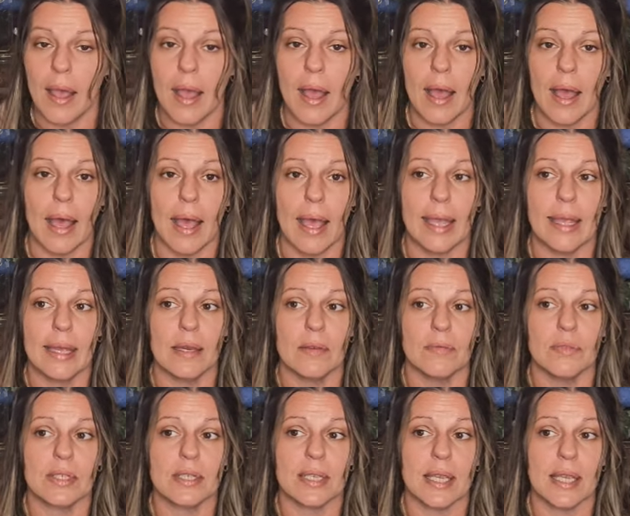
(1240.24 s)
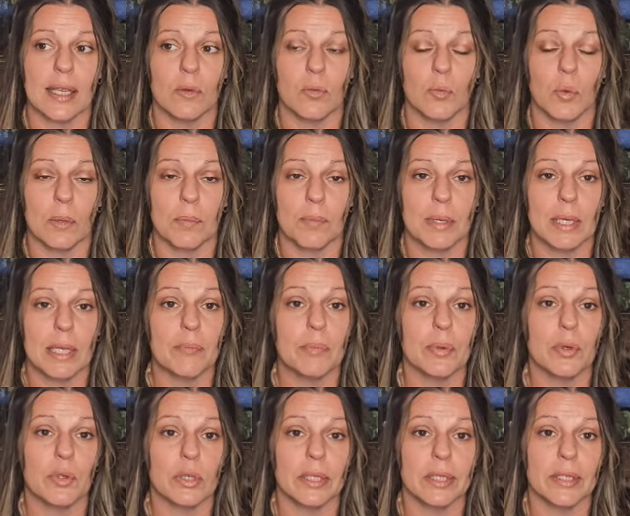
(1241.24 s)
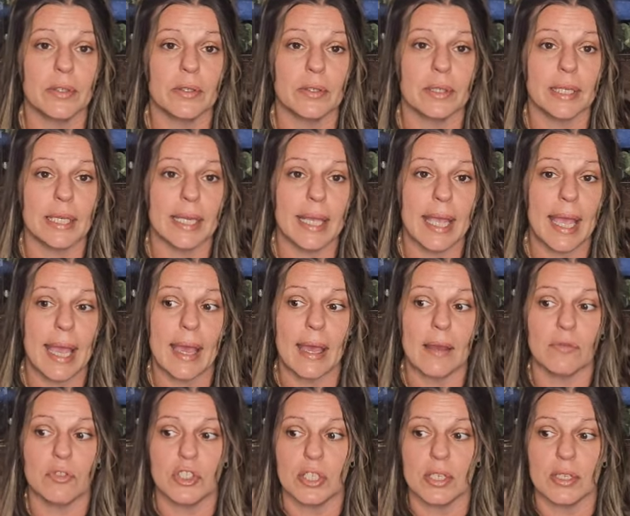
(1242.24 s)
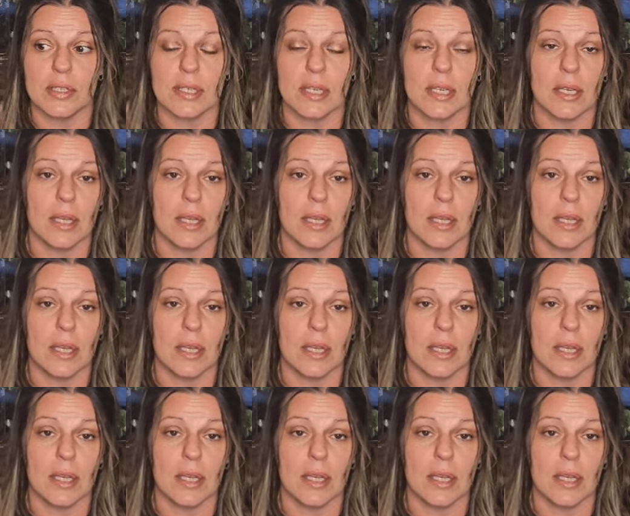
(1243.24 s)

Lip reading: I have seen where people literally have just